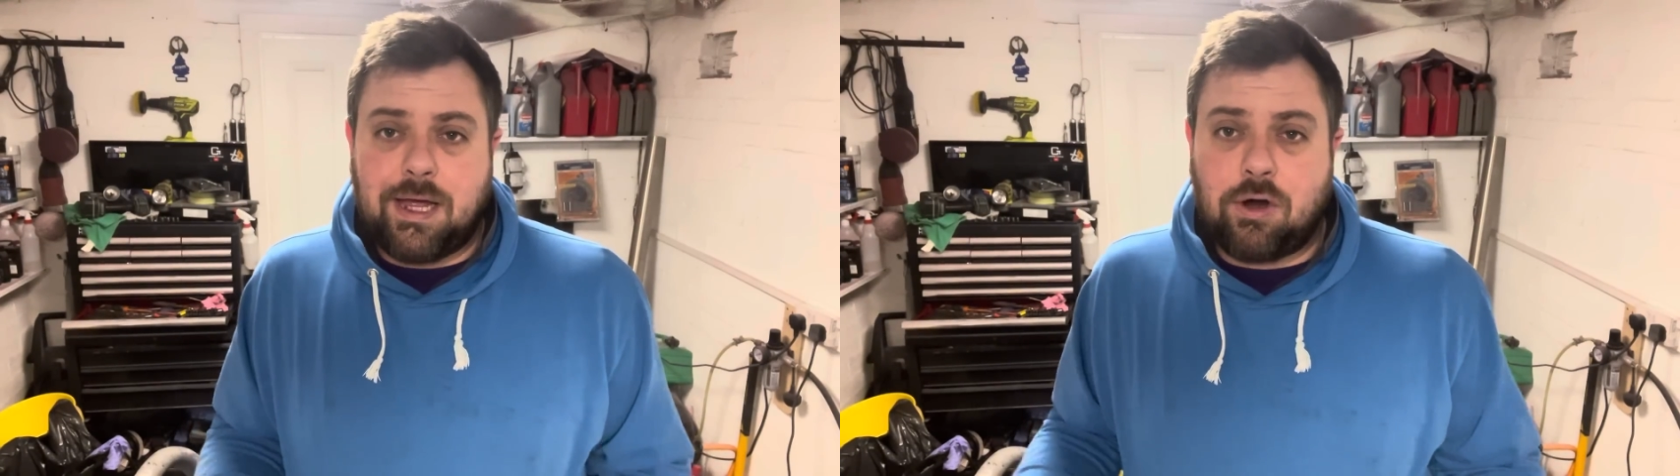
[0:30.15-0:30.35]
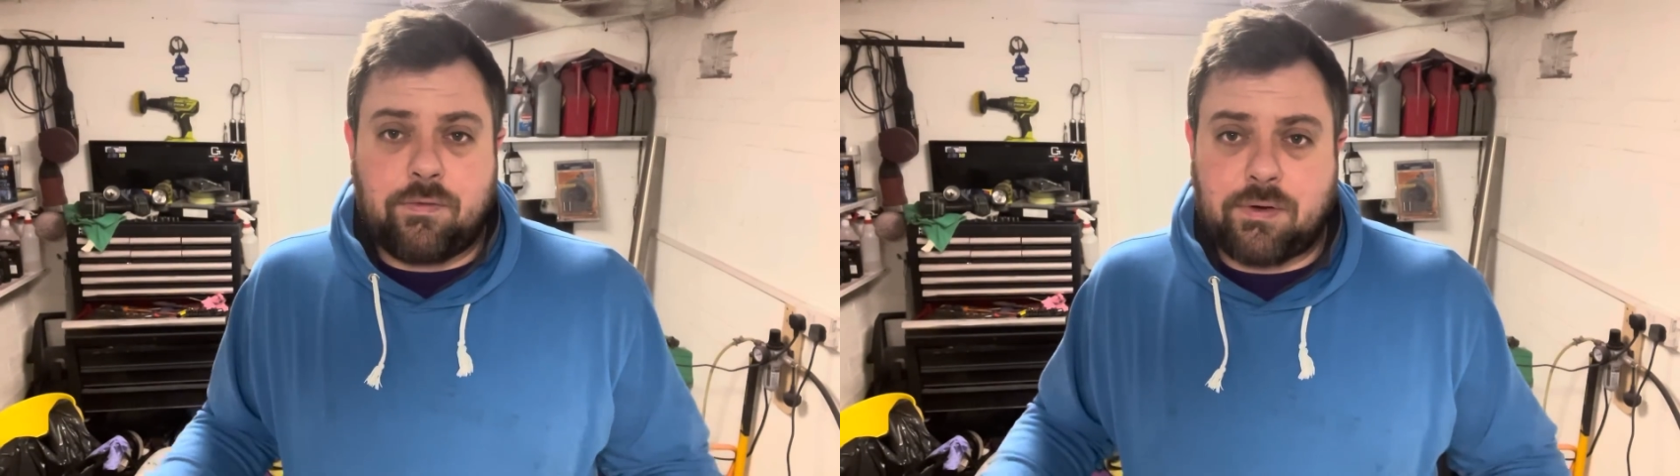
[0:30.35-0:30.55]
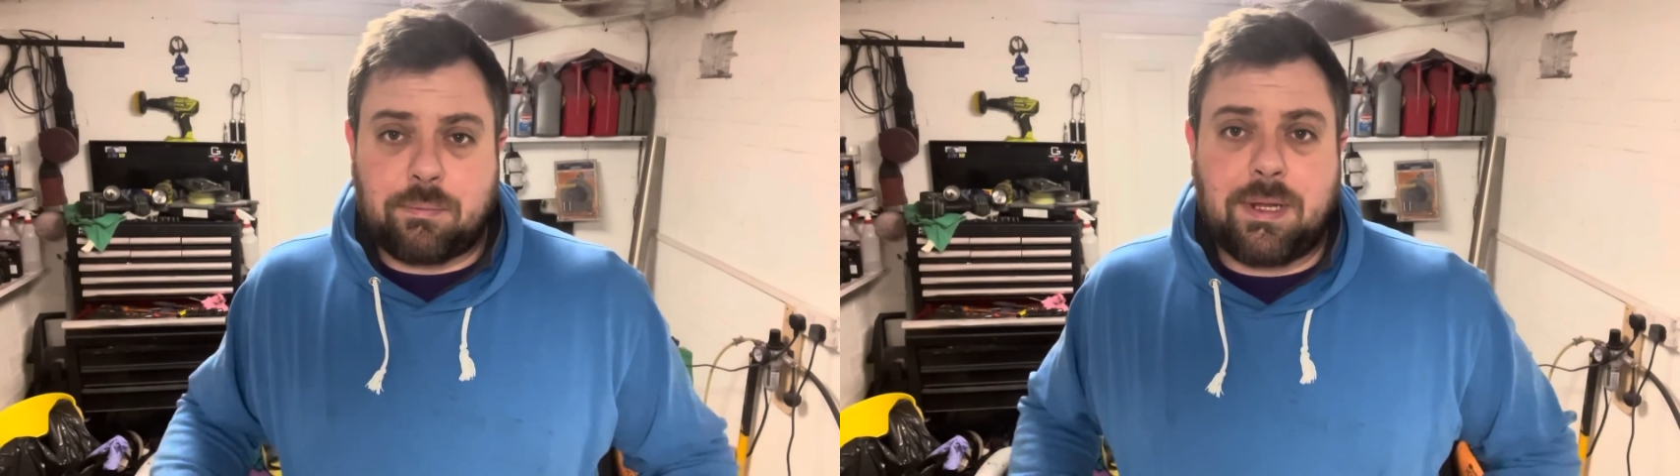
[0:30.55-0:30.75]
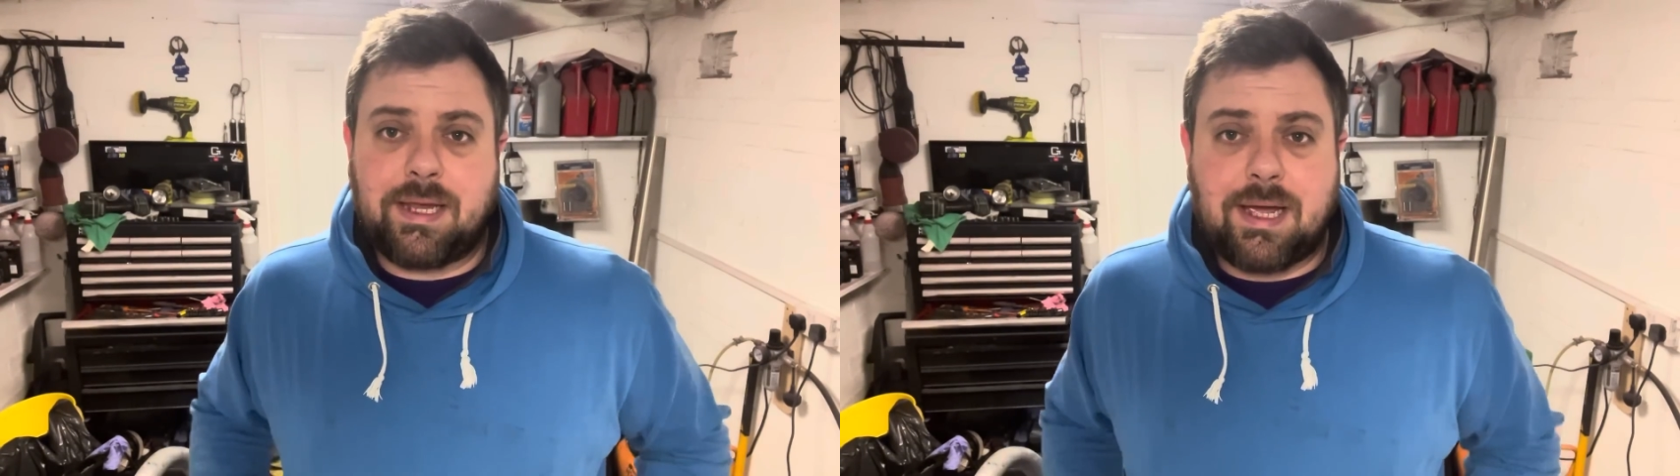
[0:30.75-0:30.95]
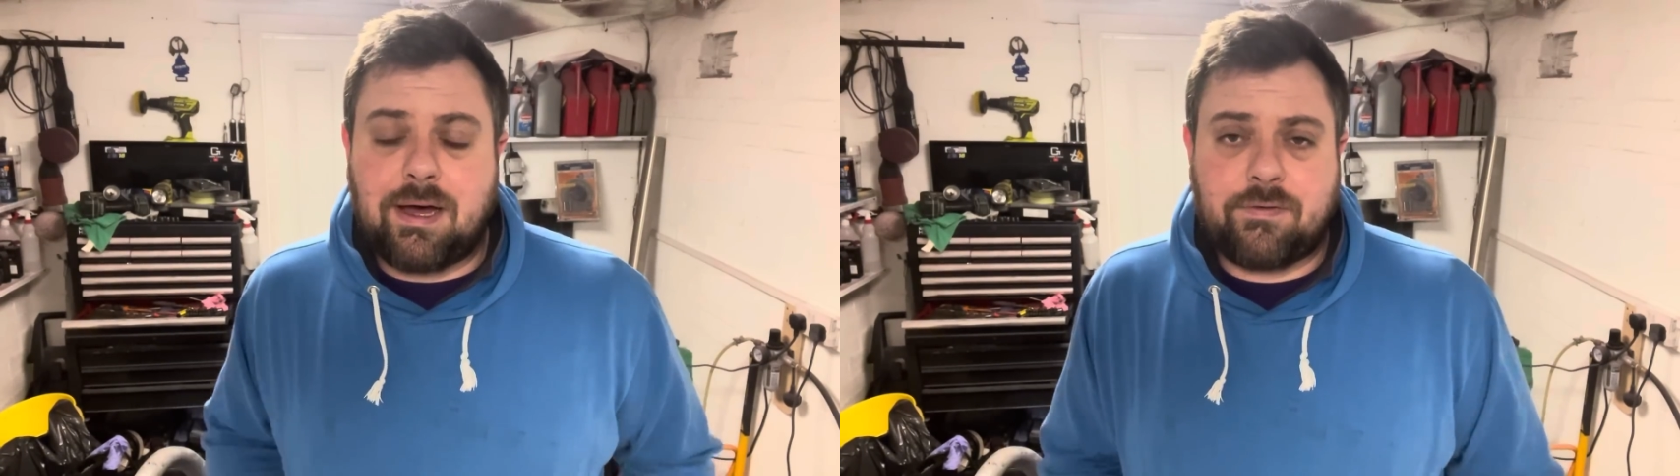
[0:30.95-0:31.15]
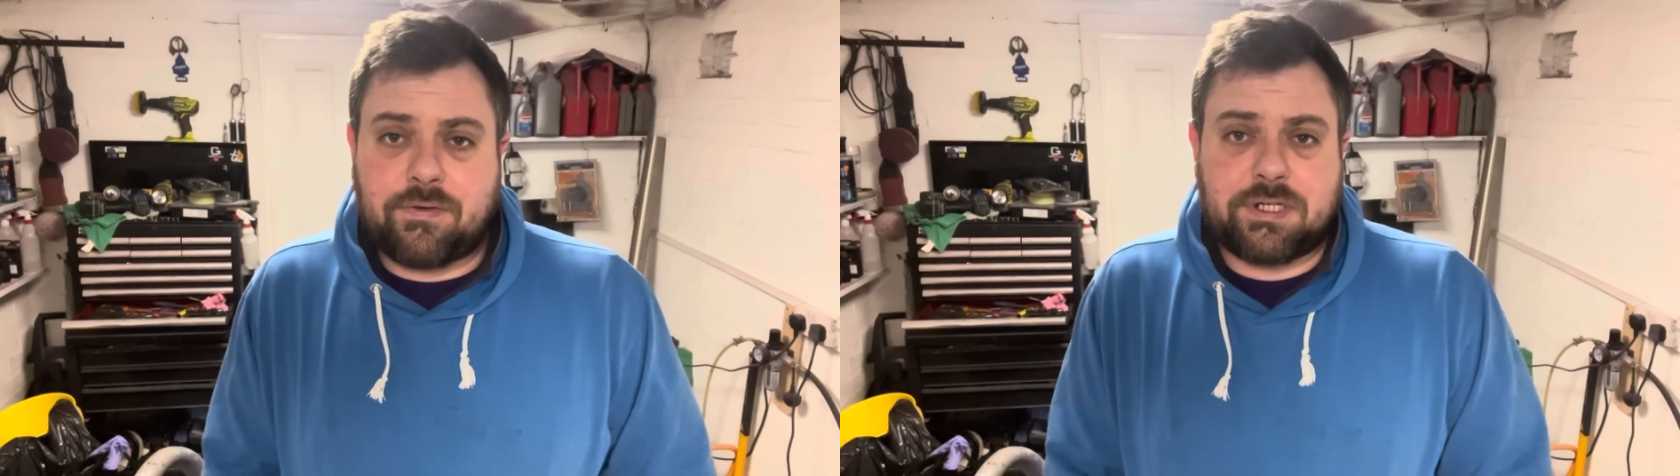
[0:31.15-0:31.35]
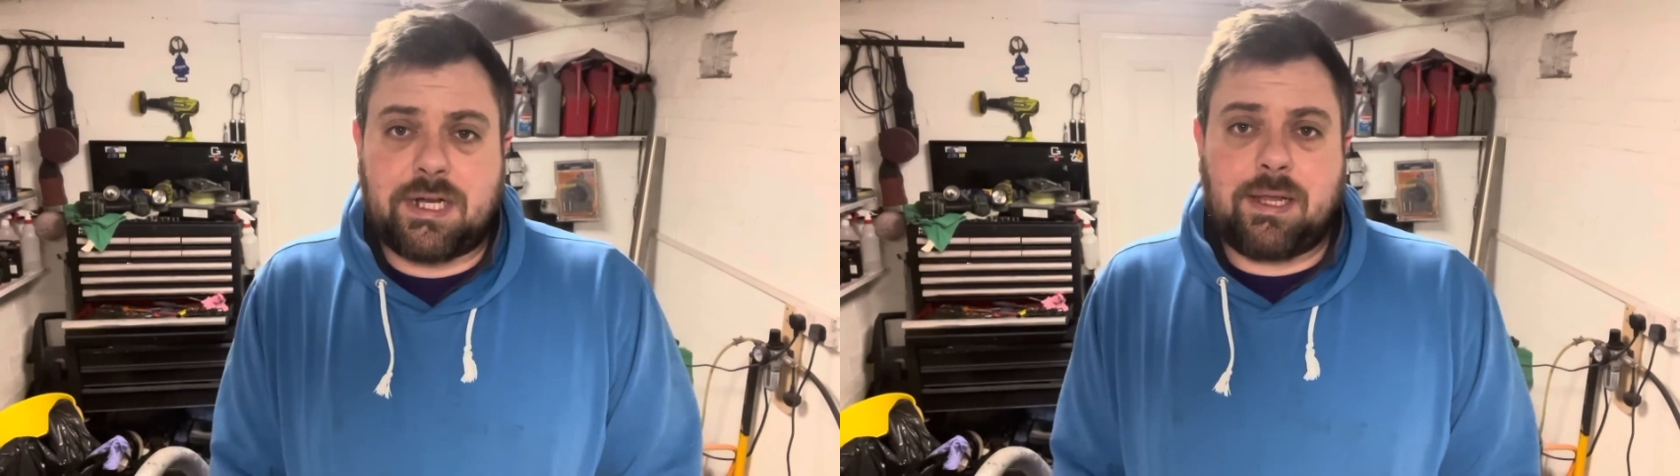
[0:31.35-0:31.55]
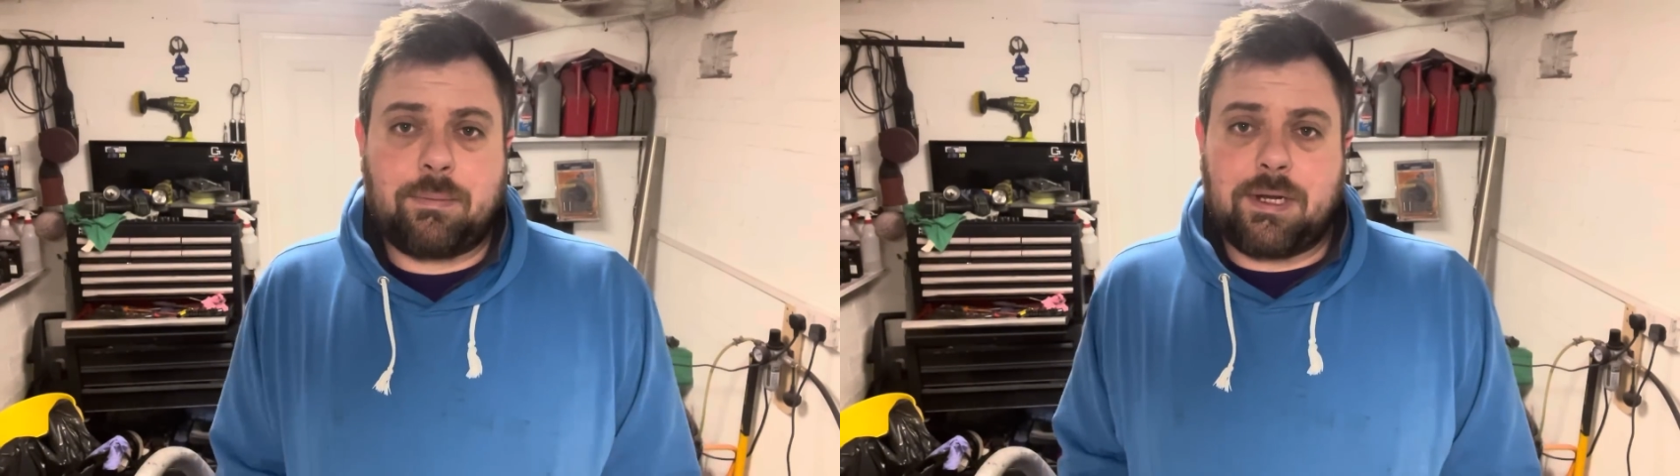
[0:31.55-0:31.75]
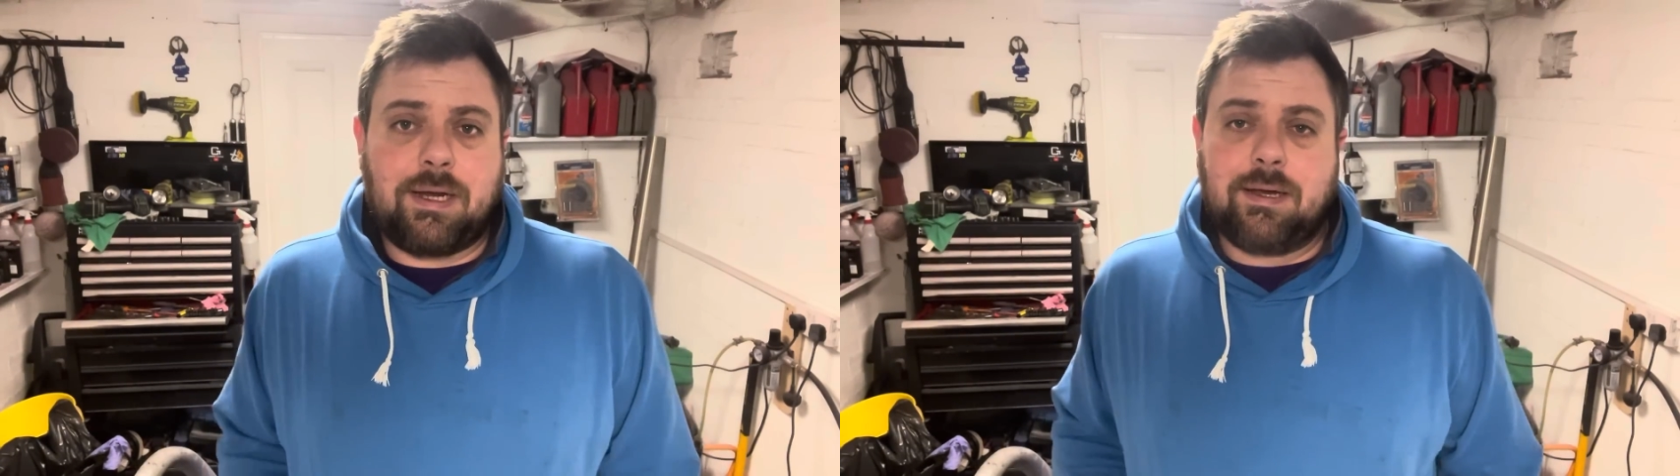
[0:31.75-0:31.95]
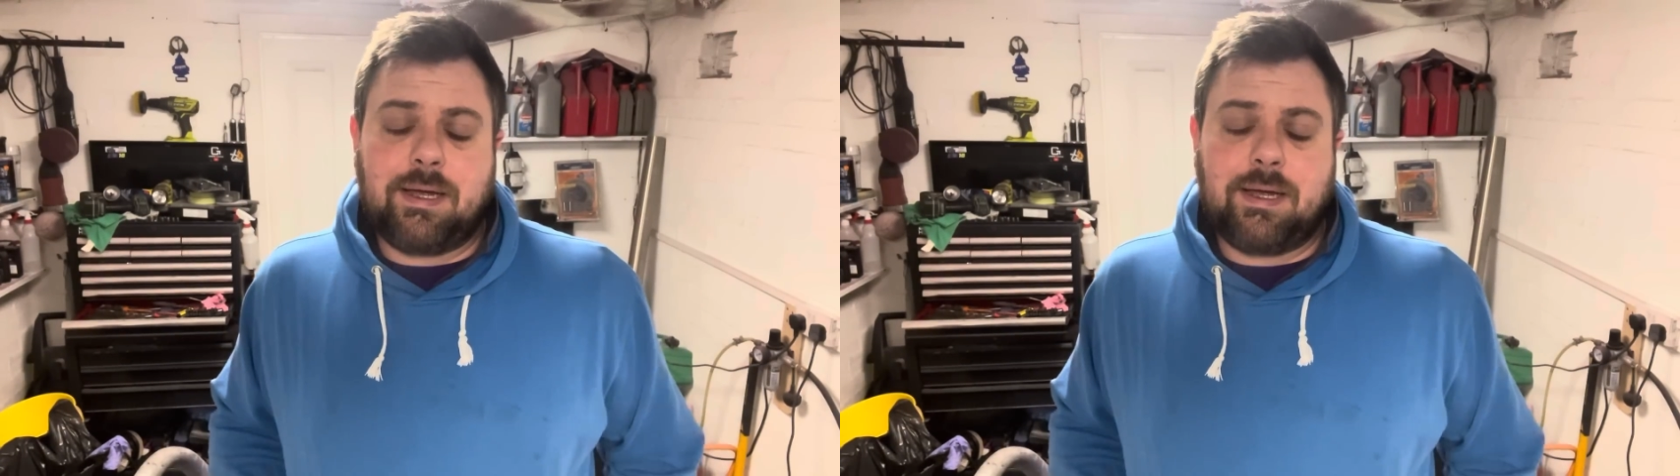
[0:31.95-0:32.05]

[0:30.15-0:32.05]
offered me the car for silly money,